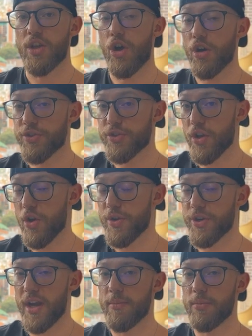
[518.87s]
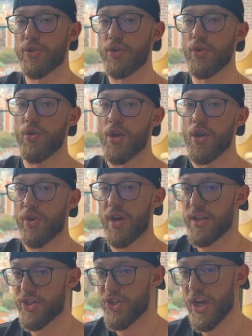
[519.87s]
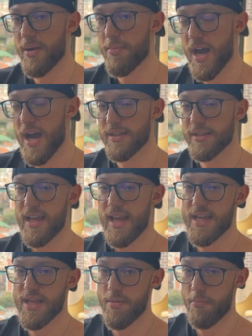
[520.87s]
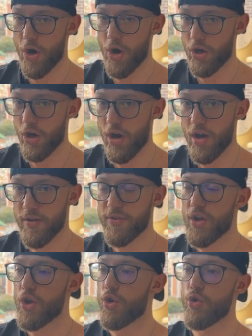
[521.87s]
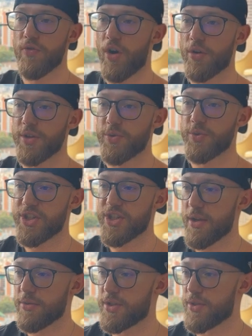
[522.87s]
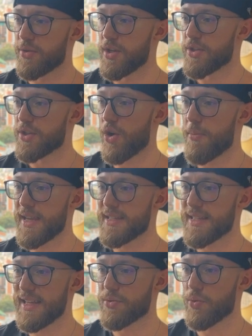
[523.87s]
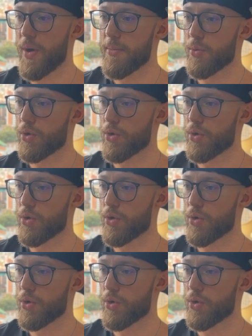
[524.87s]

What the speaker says: and also you're able to create a checkbox and then mark off who you've already reached out to. So it makes things way more